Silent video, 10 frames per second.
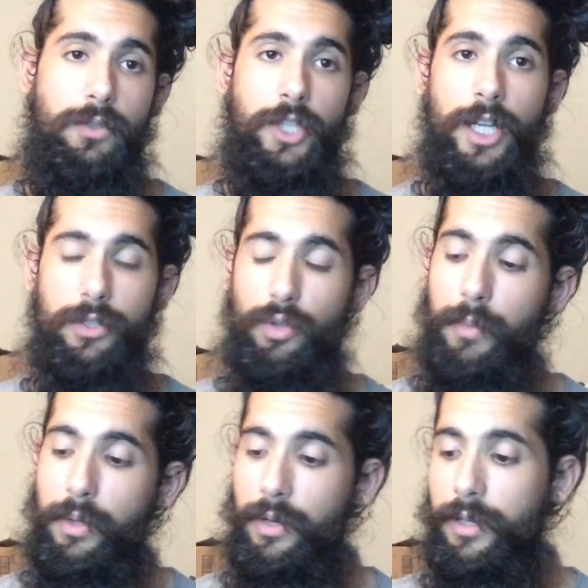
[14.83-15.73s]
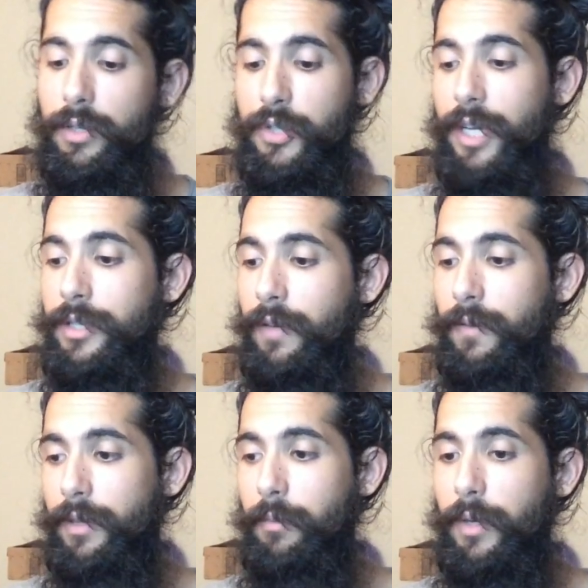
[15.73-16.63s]
You change your immunity, you change
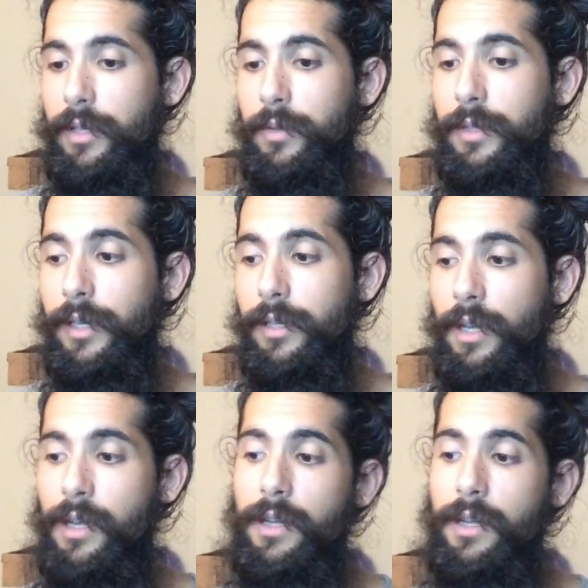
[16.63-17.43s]
everything by doing that.